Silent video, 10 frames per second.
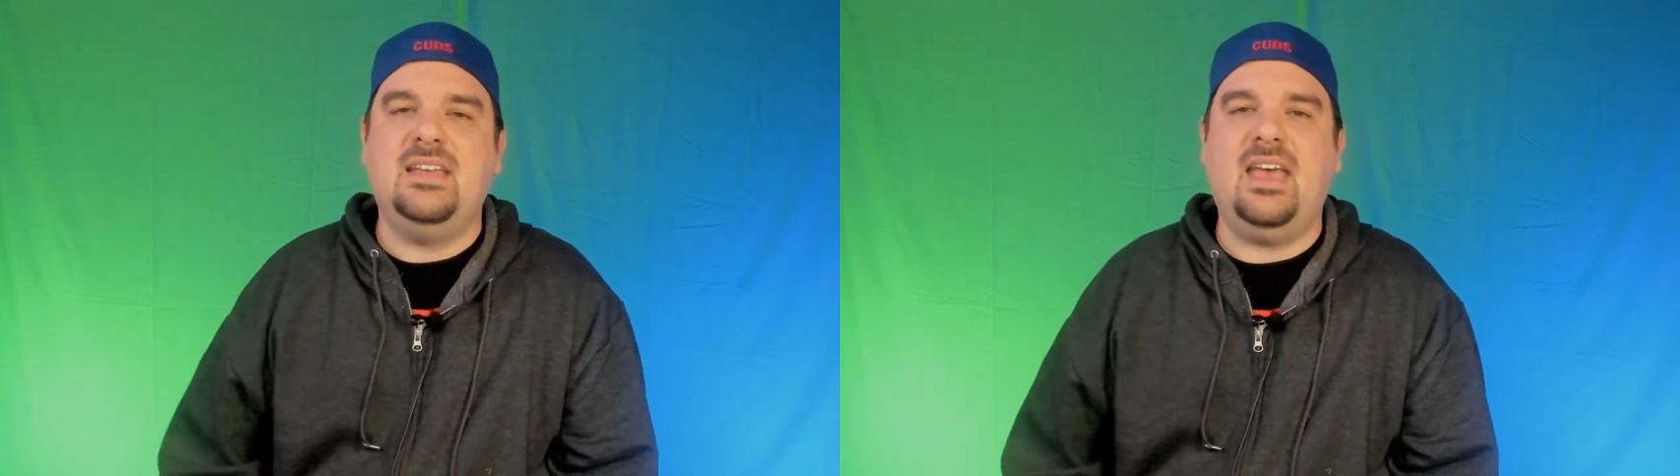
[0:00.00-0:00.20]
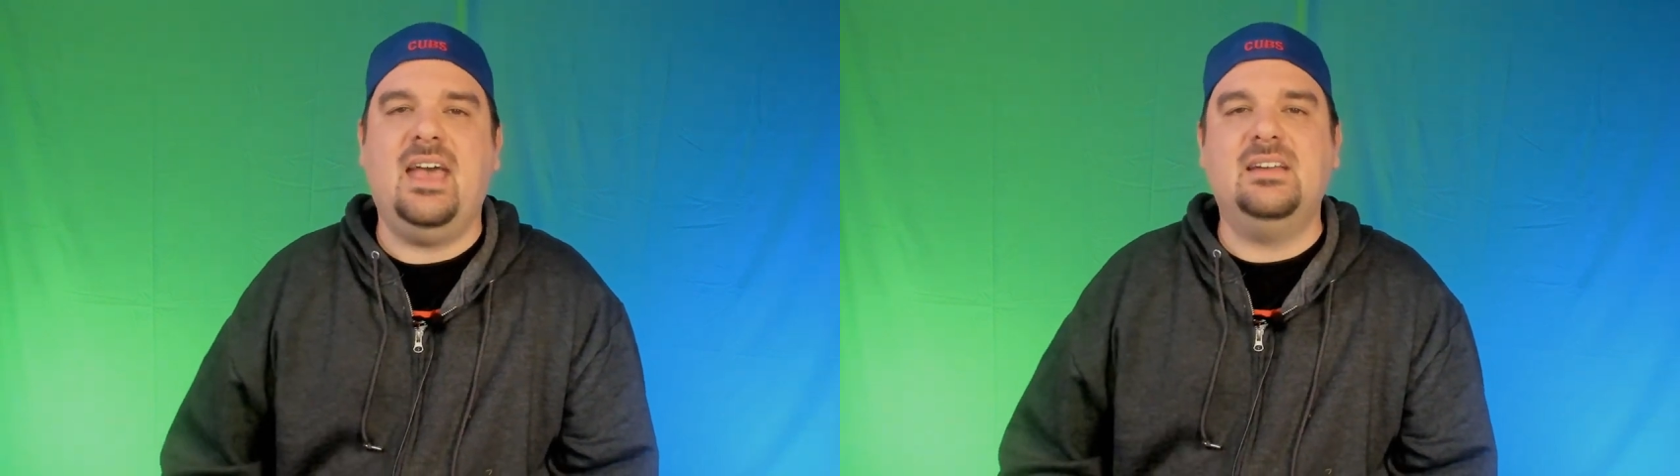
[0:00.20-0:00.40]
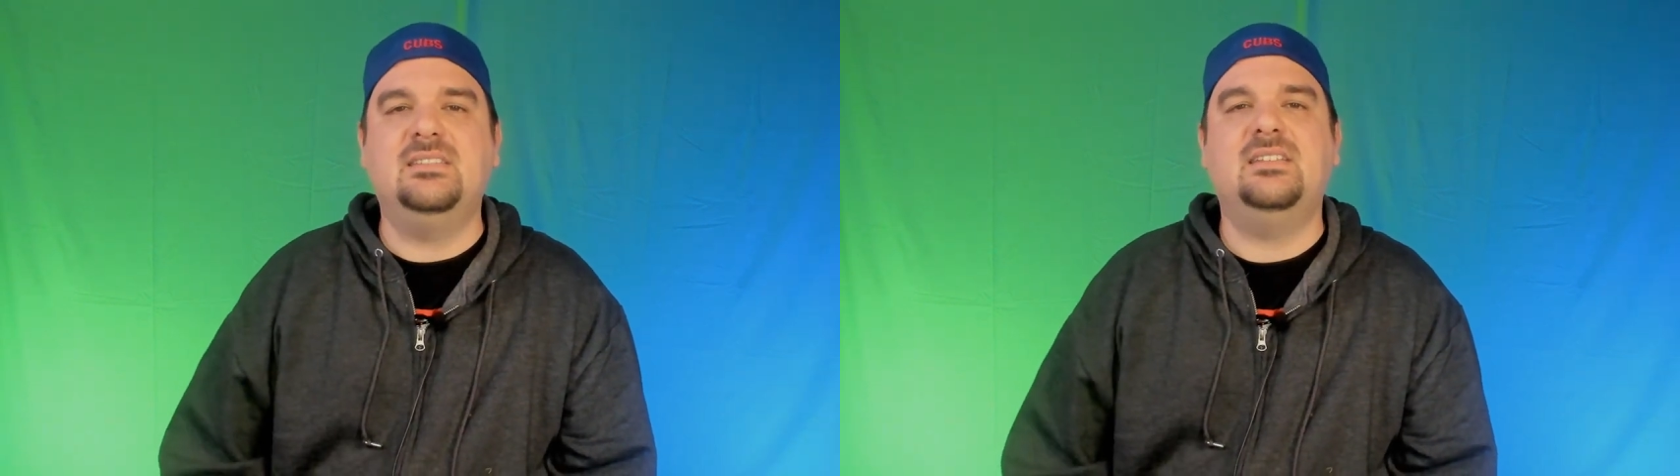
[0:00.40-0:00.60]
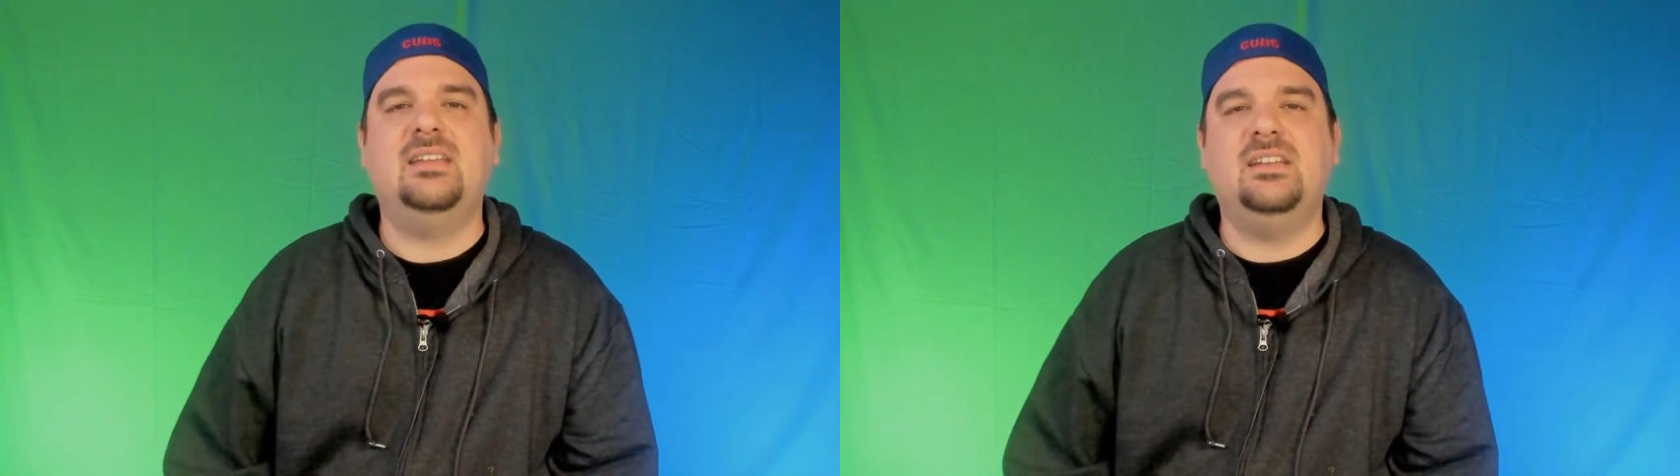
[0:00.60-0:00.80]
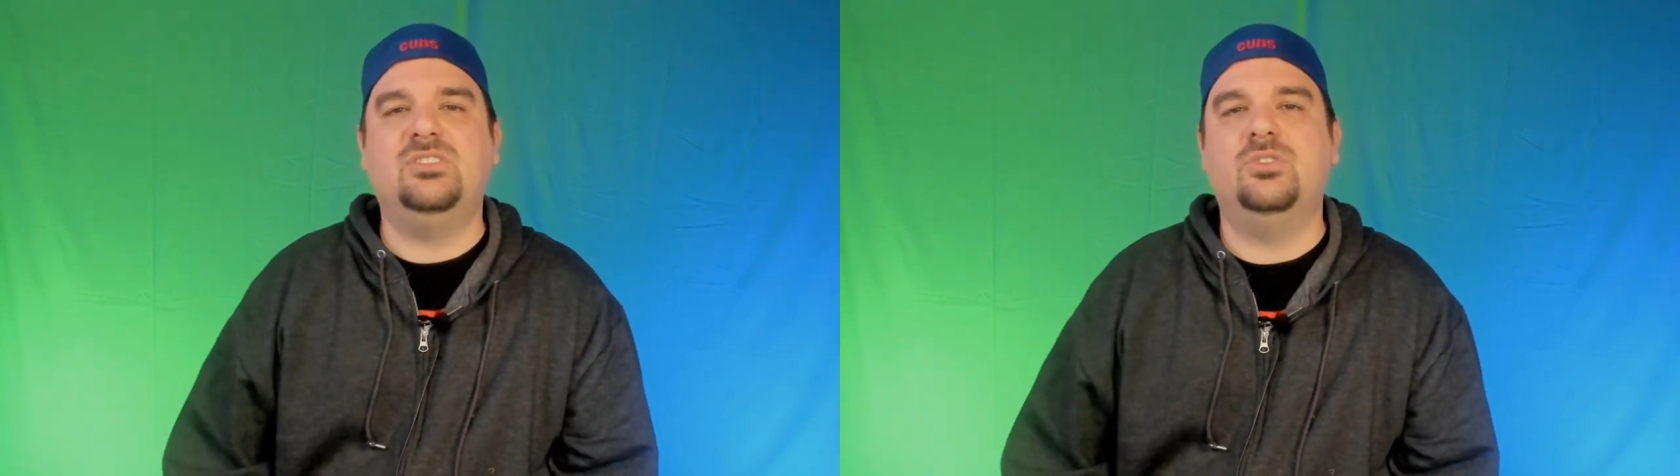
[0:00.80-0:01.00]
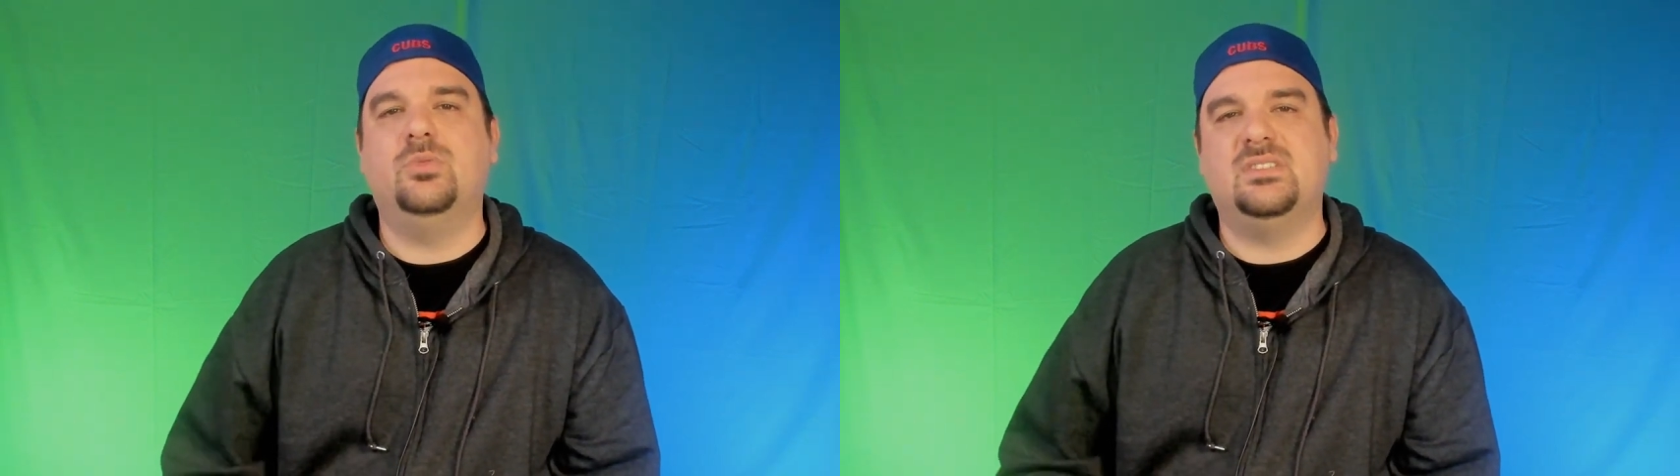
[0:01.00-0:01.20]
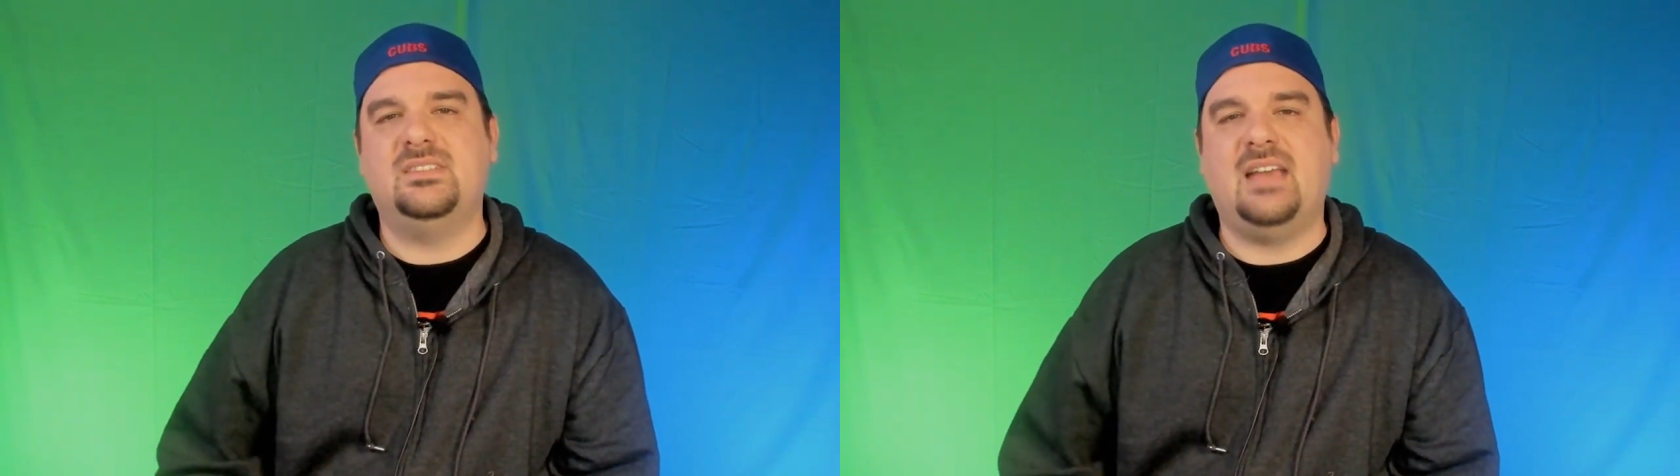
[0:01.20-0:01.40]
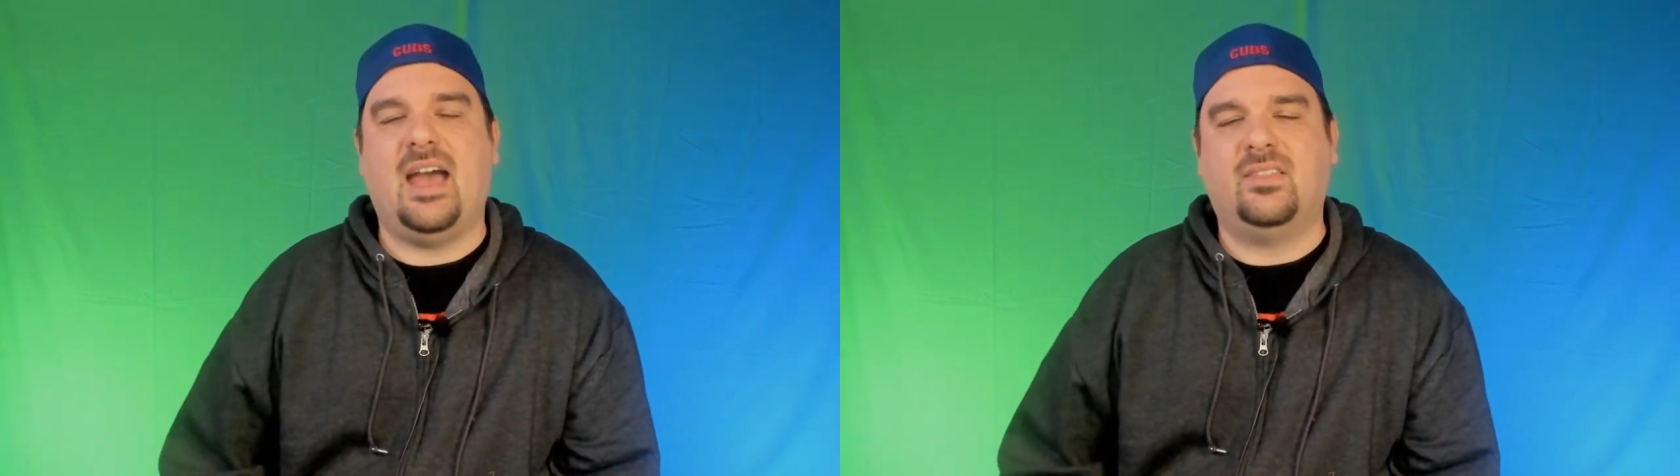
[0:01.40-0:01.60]
to head into day two with a
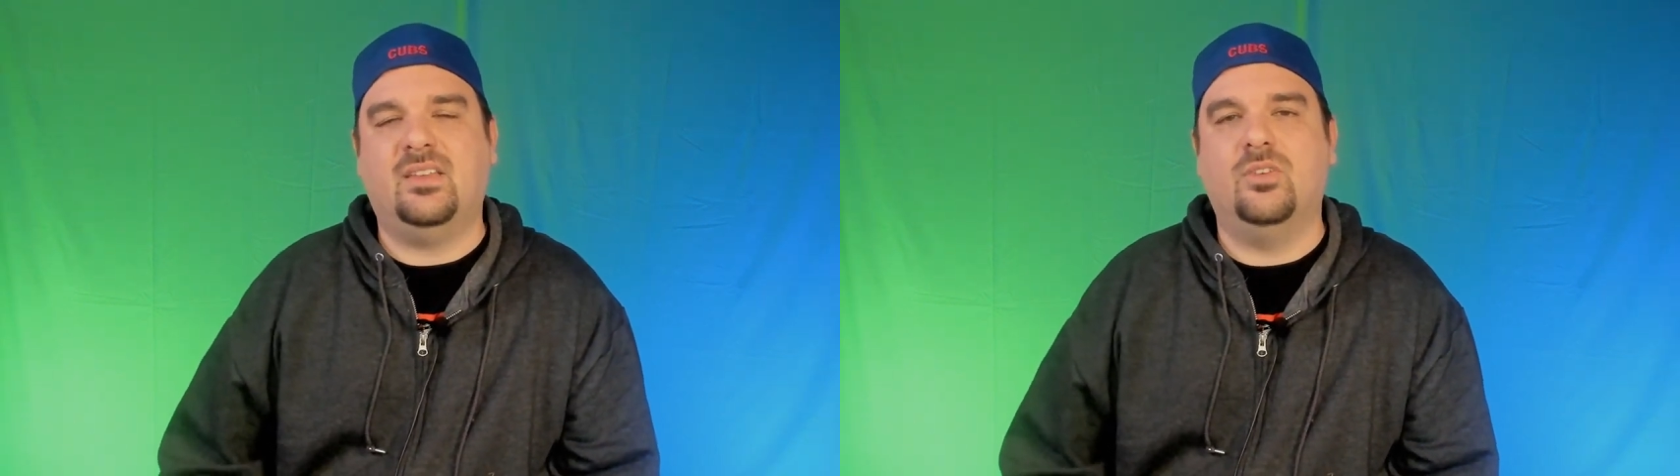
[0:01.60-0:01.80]
stack